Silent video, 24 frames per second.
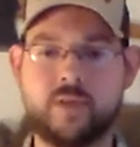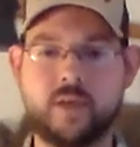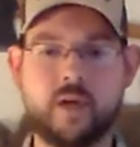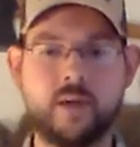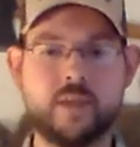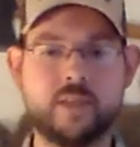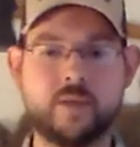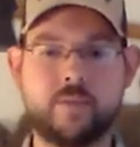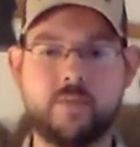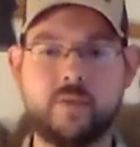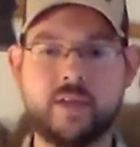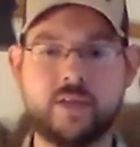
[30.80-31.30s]

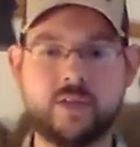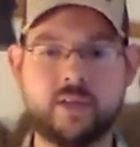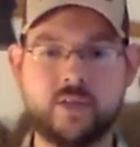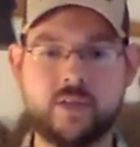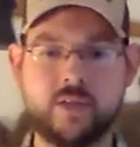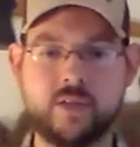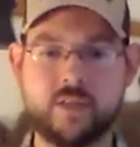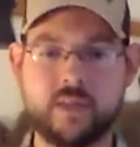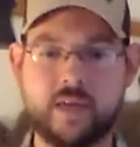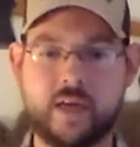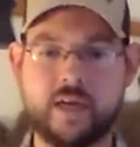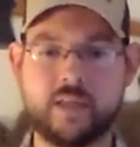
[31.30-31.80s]
tons of
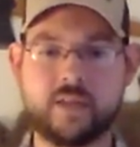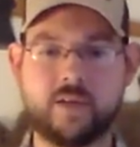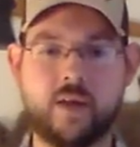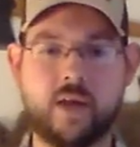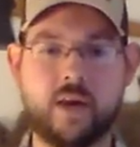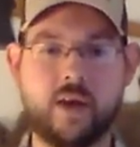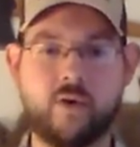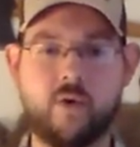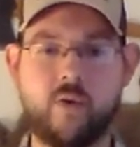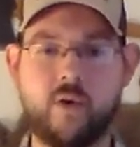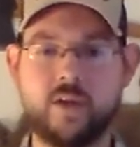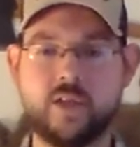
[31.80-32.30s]
messages and asked a
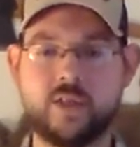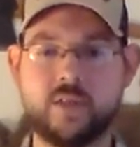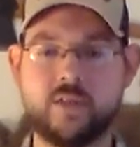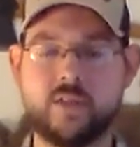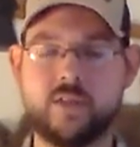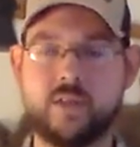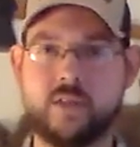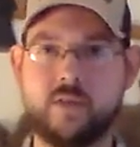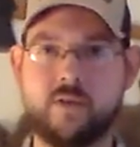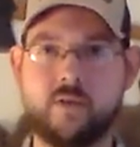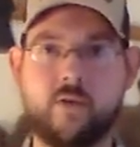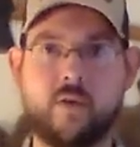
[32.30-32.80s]
lot of
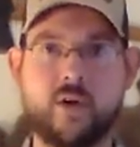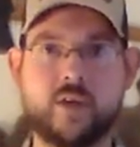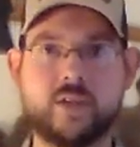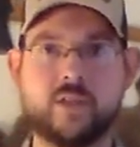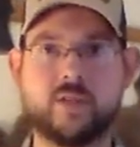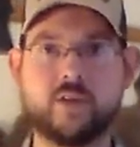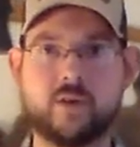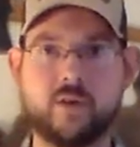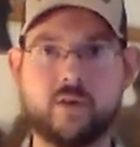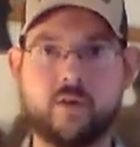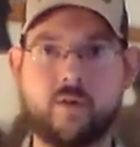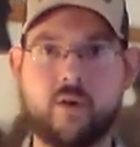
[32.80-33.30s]
questions, and
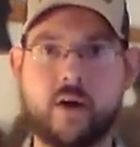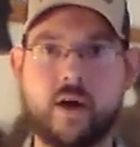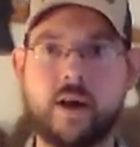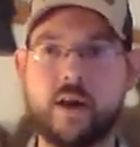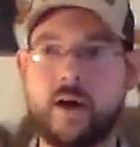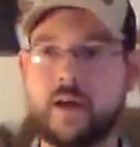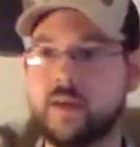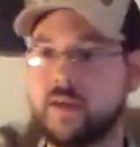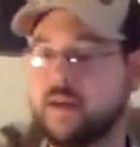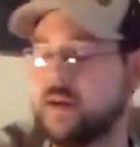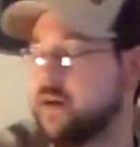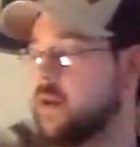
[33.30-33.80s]
questions are
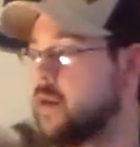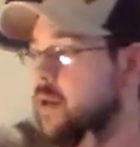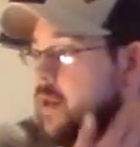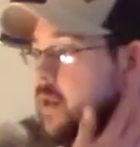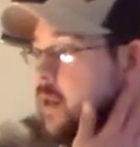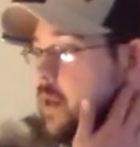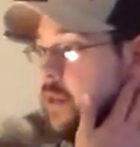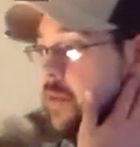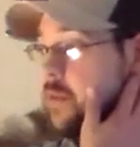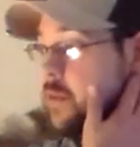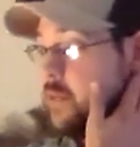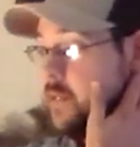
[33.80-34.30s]
great. I did
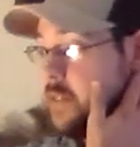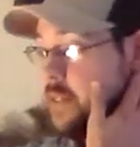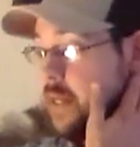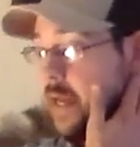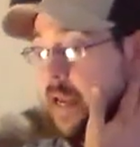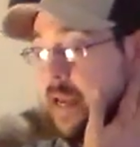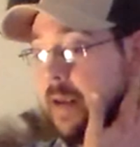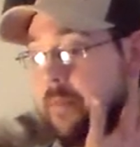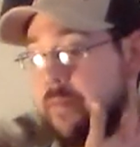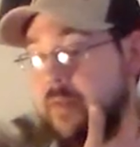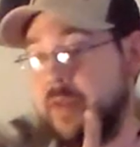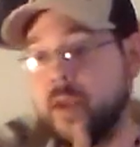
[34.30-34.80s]
the
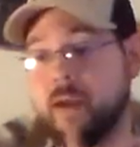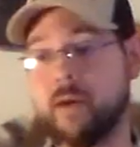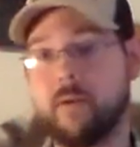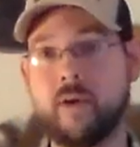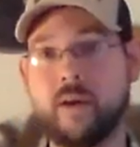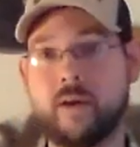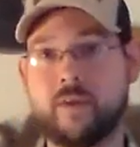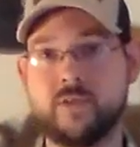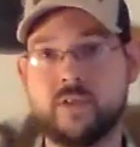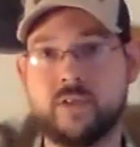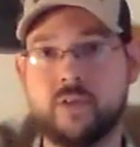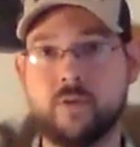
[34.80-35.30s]
same thing
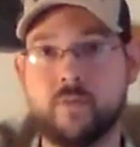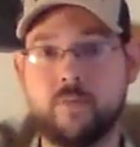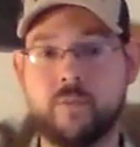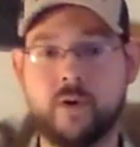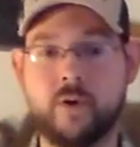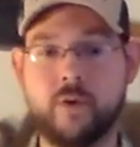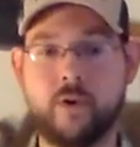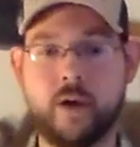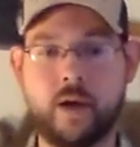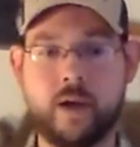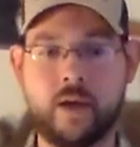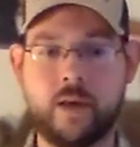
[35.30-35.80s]
when I was in your
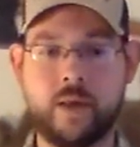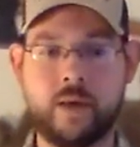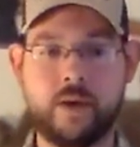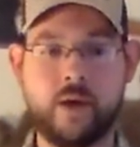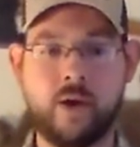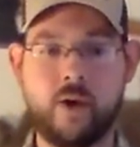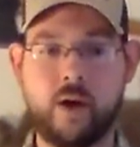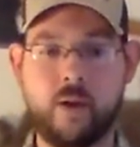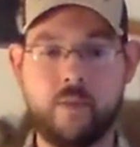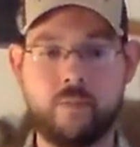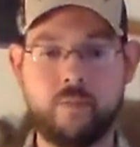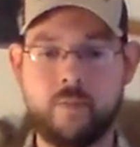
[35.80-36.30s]
boat. I
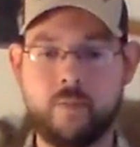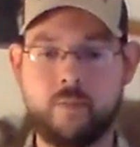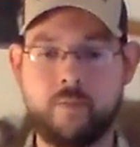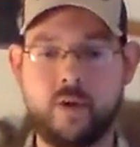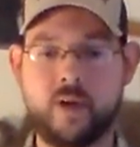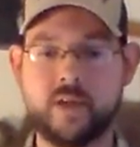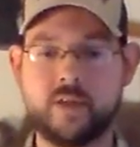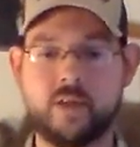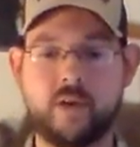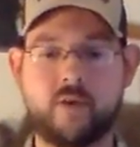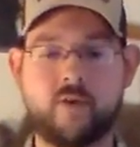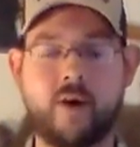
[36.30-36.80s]
know I
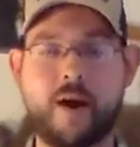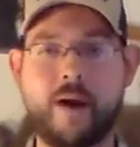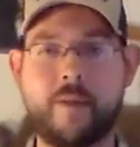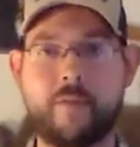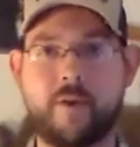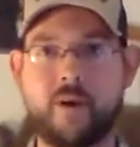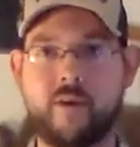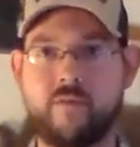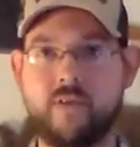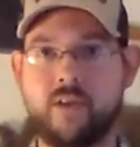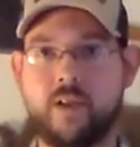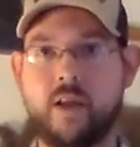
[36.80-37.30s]
bugged the
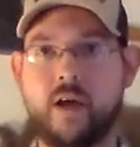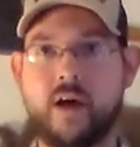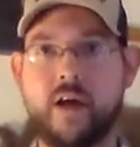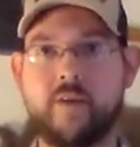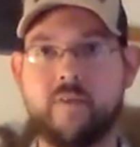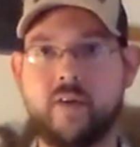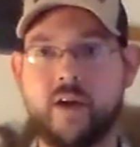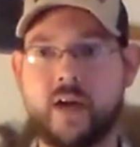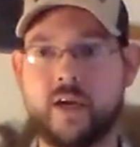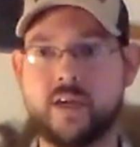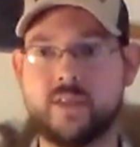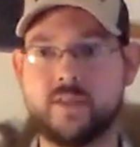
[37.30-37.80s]
crap out of a lot
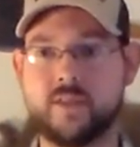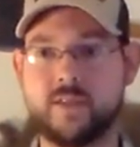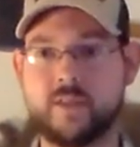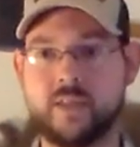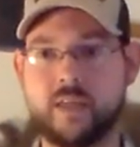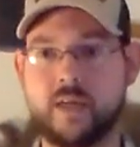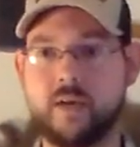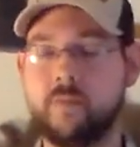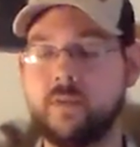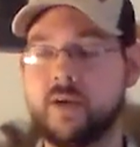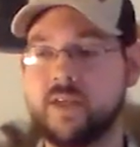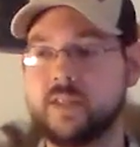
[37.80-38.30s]
of guys just
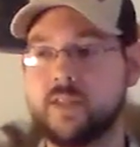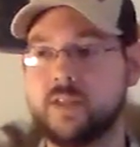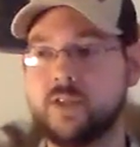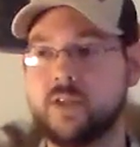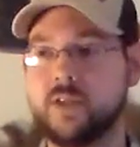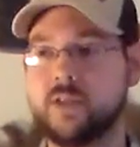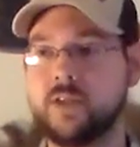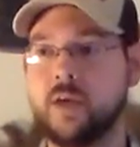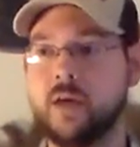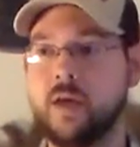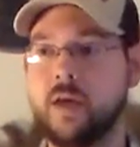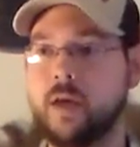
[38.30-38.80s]
sending
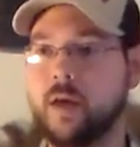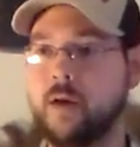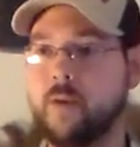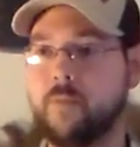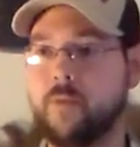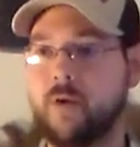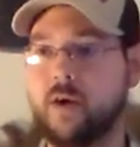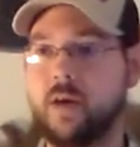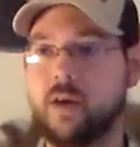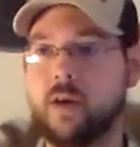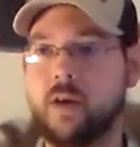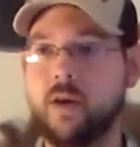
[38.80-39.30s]
messages,
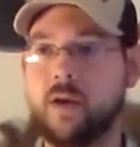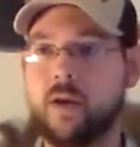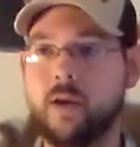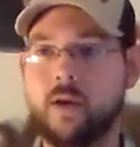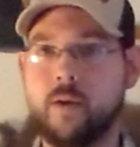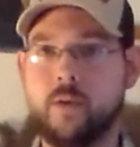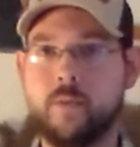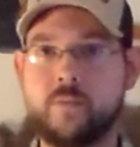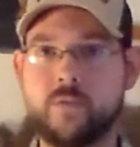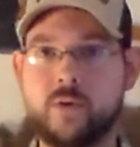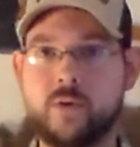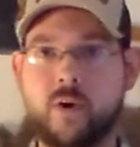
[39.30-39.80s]
but
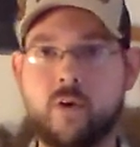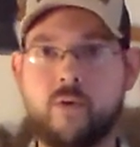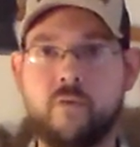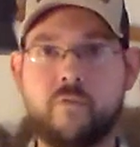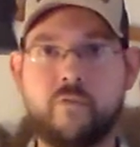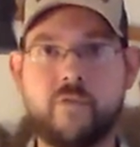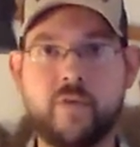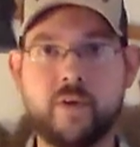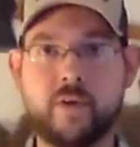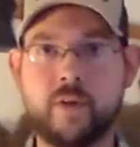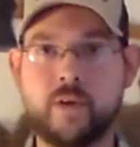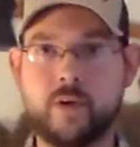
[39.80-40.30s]

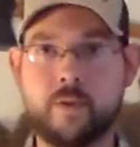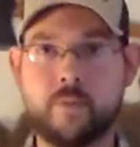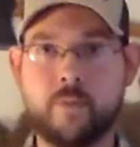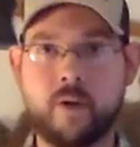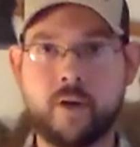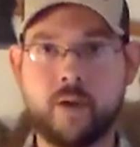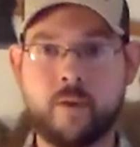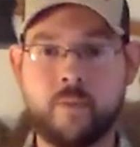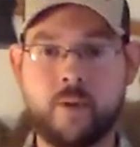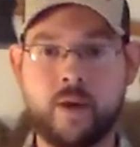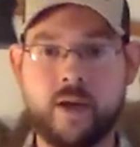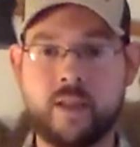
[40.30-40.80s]
don't feel that you're
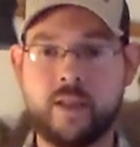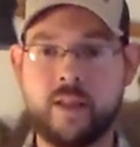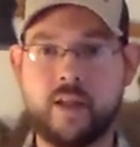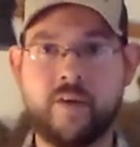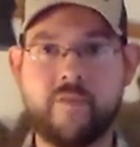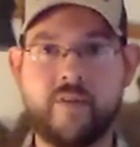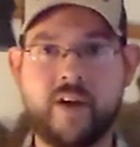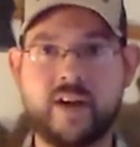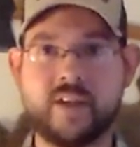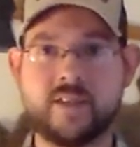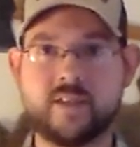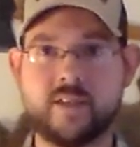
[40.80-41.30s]
bugging me. I
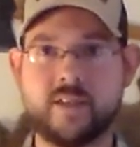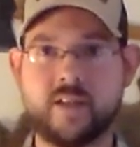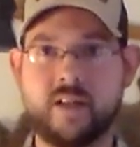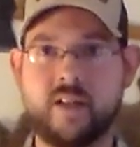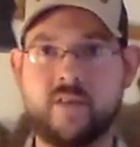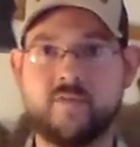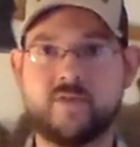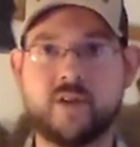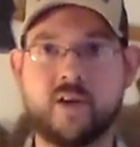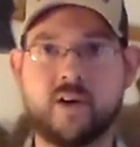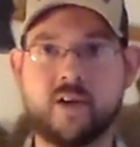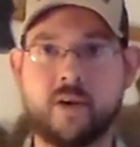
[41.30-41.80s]
love axes. I
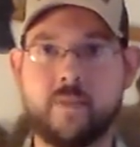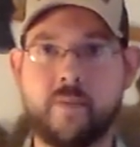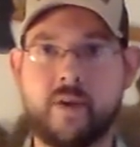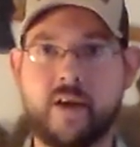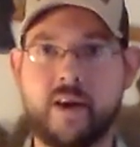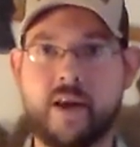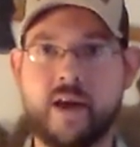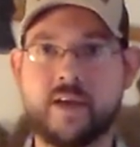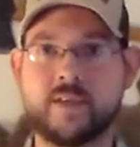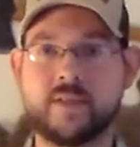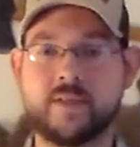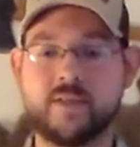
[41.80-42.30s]
love talking
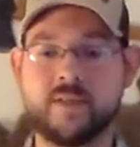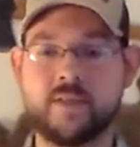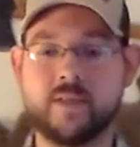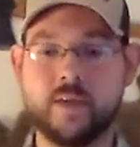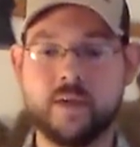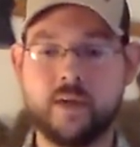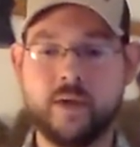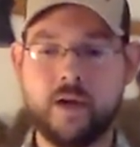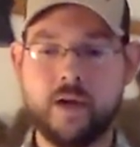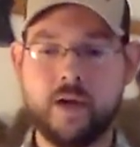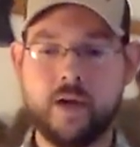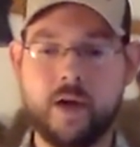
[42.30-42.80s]
about axes.
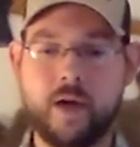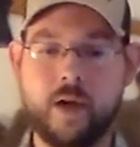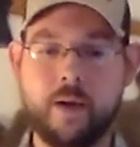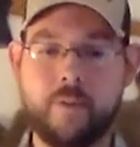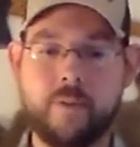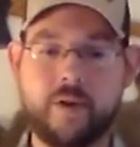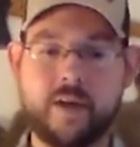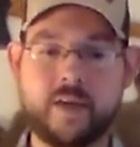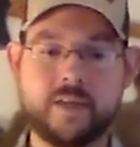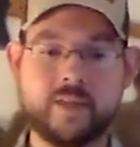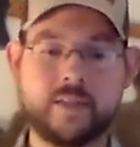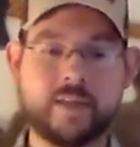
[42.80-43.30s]

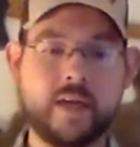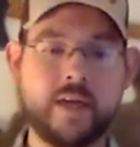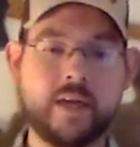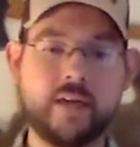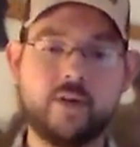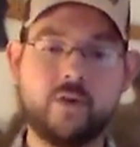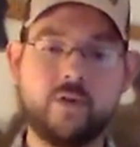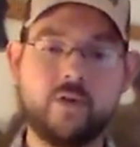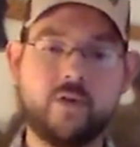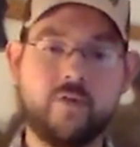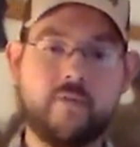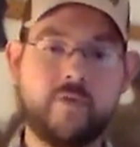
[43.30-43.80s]
But I
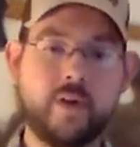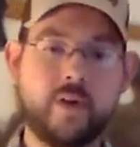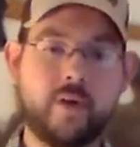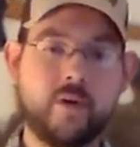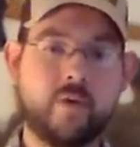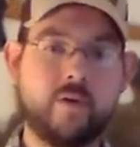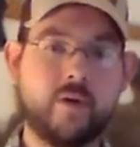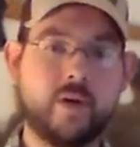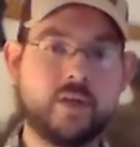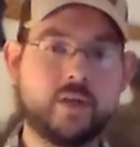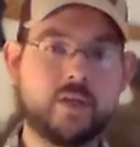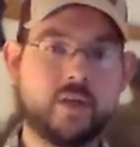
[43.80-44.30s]
decided to do the
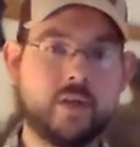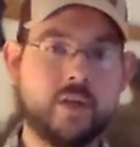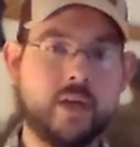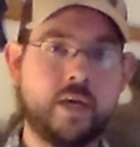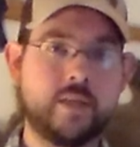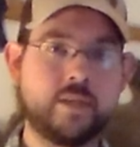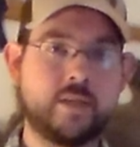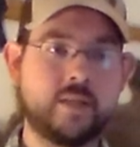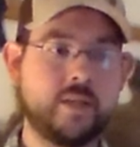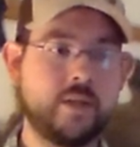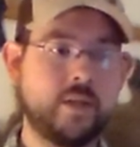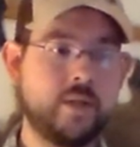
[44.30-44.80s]
video question
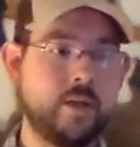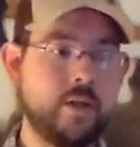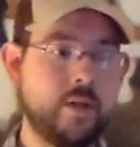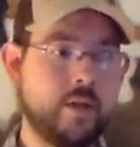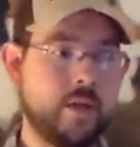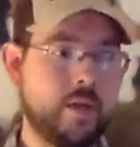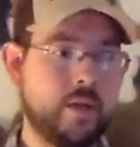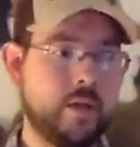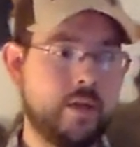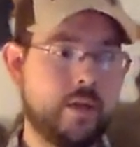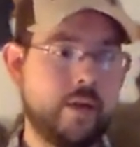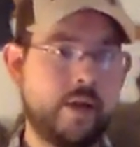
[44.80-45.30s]
not to
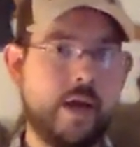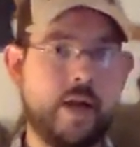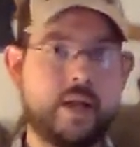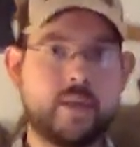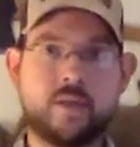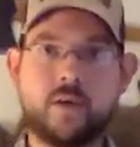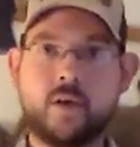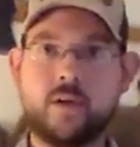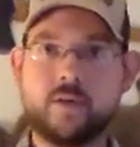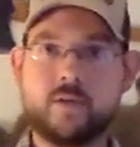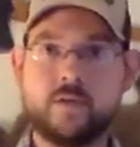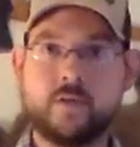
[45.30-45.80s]

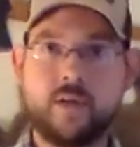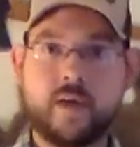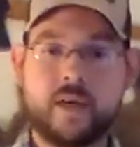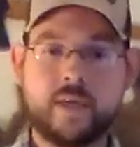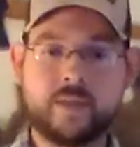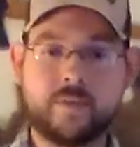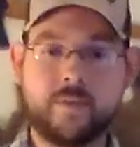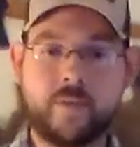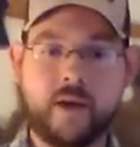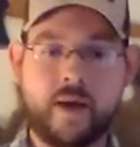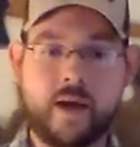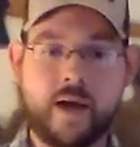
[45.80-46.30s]
not talk to you
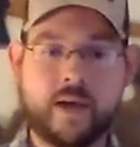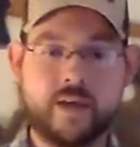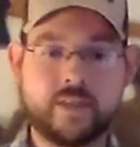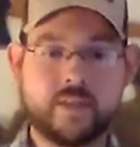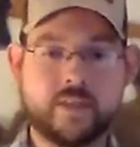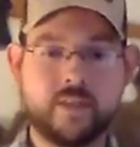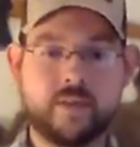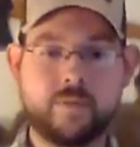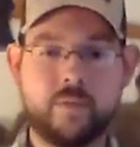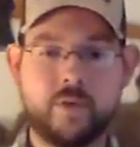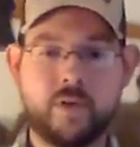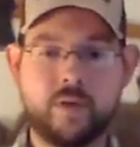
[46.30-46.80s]
guys about
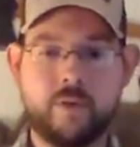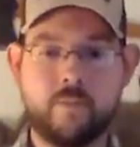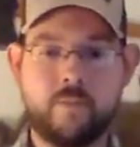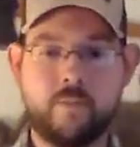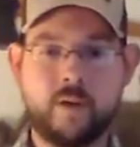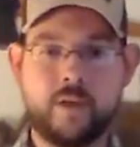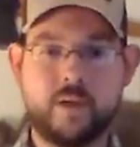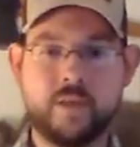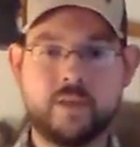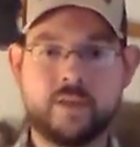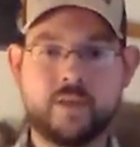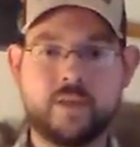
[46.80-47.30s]
axes, but
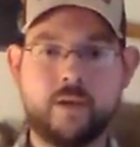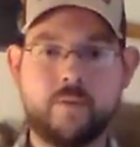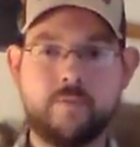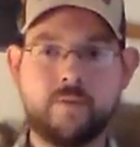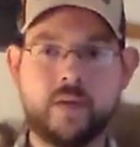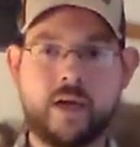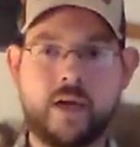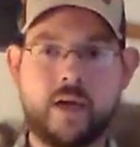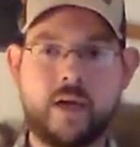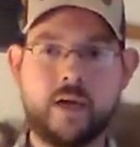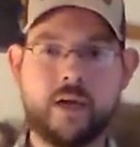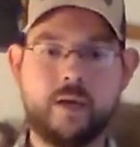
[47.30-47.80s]
because
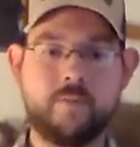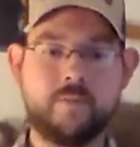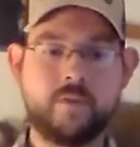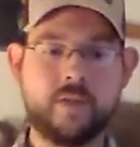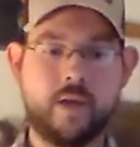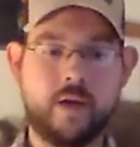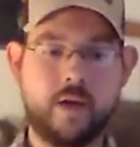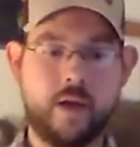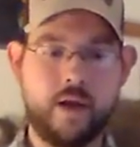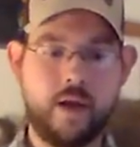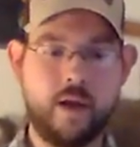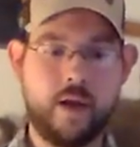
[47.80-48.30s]

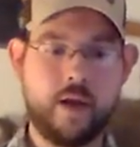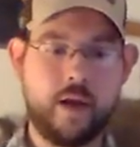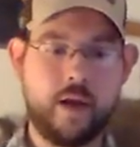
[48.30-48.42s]
sometimes